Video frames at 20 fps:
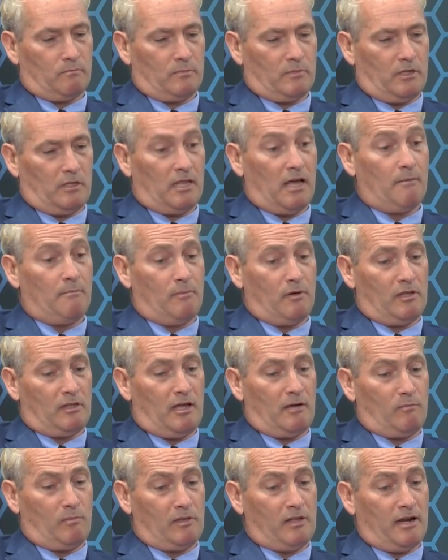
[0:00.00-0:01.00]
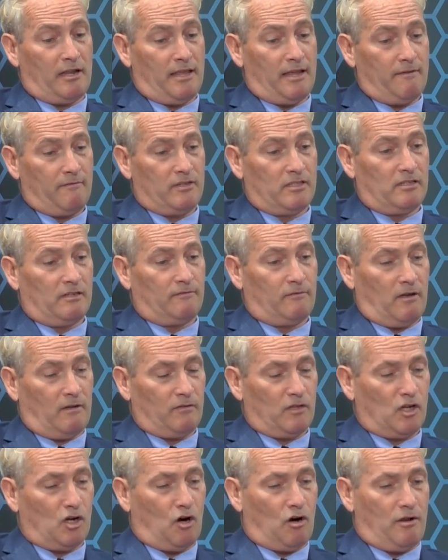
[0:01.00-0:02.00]
a lot, a lot, a lot of the heavy stuff off
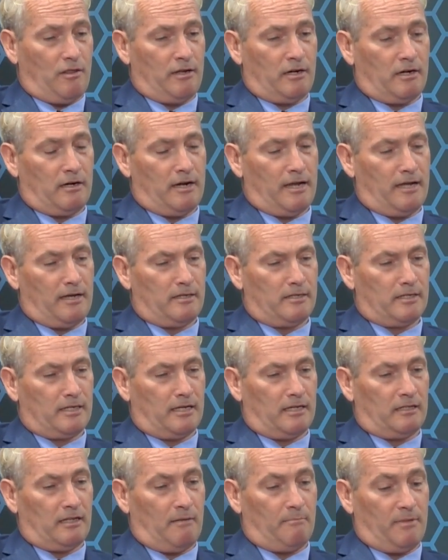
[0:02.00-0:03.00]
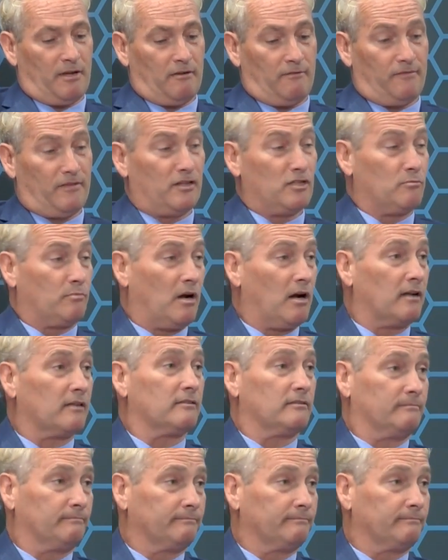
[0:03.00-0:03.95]
the car there, and uh, a lot better finished product.